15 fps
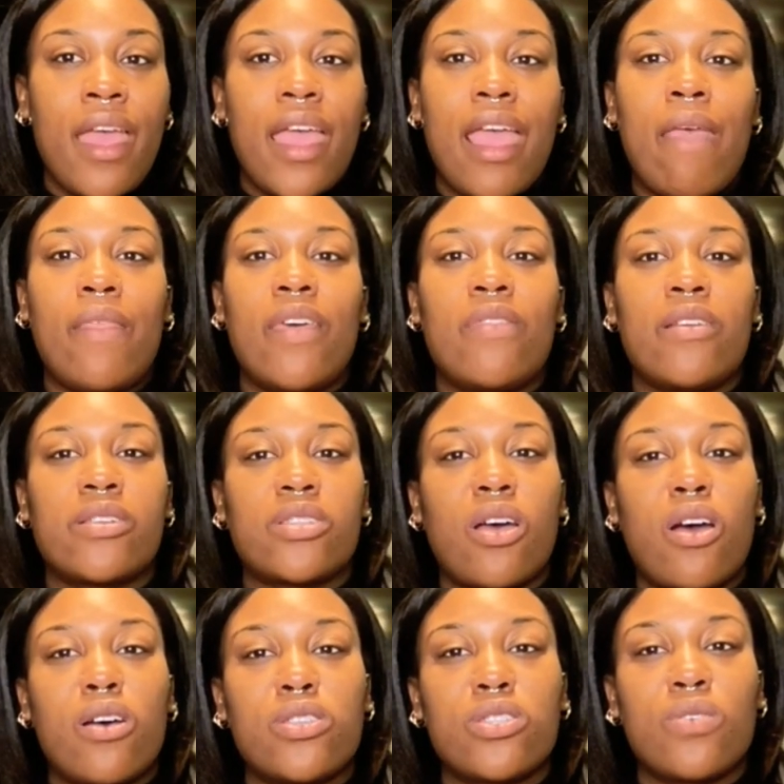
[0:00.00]
And then there's
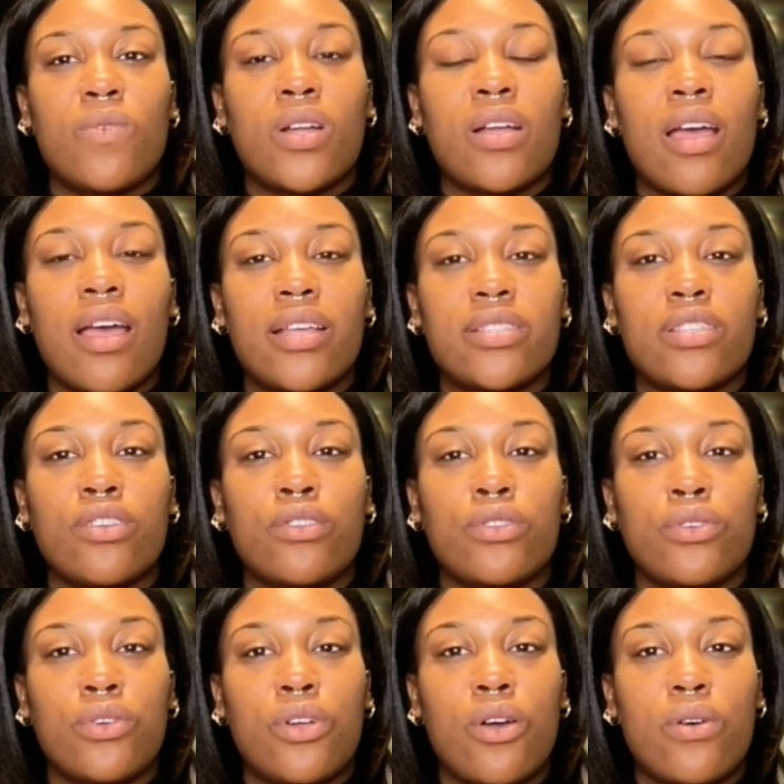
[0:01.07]
also a constant
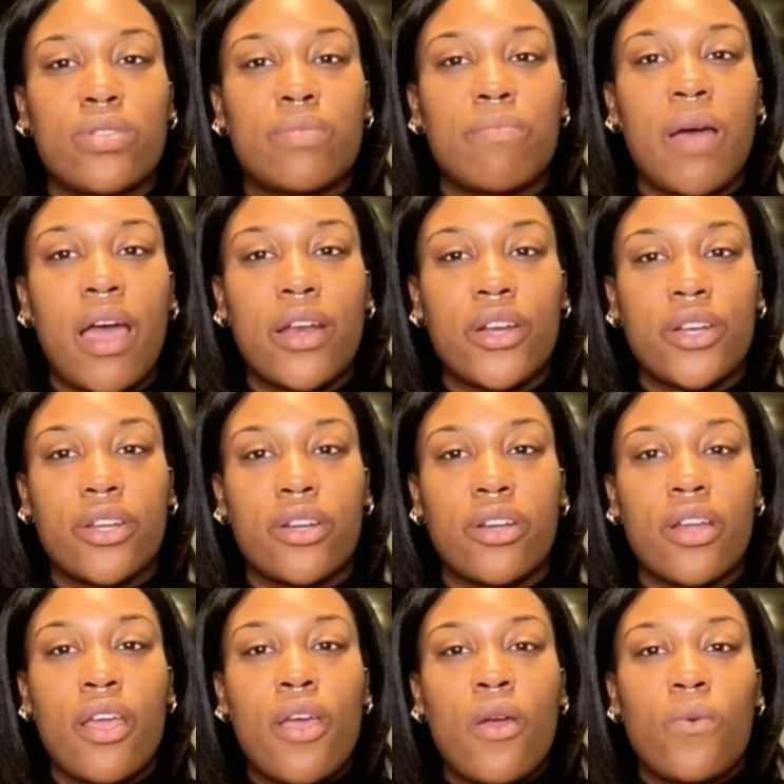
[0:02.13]
glucose
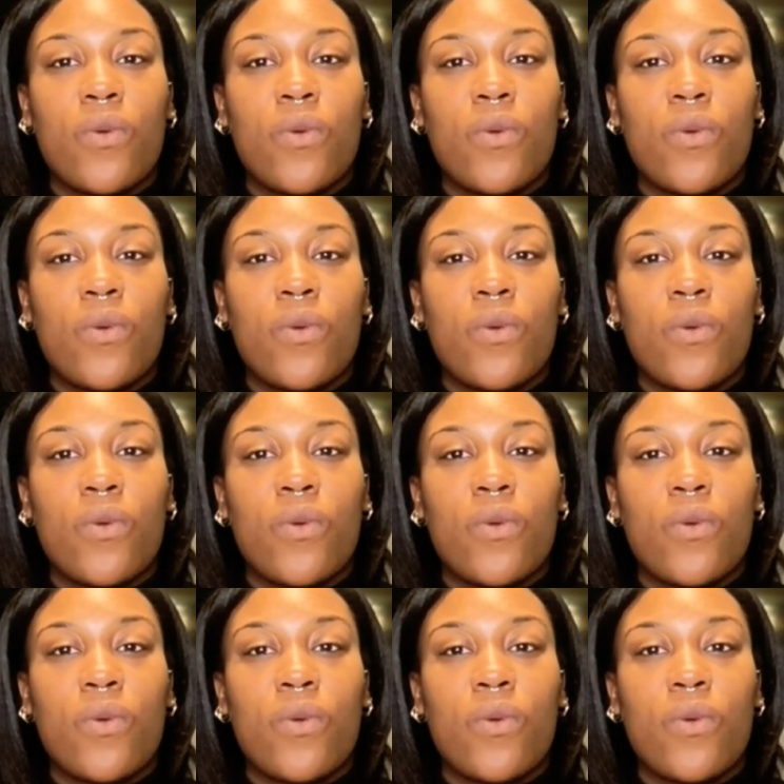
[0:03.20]
monitor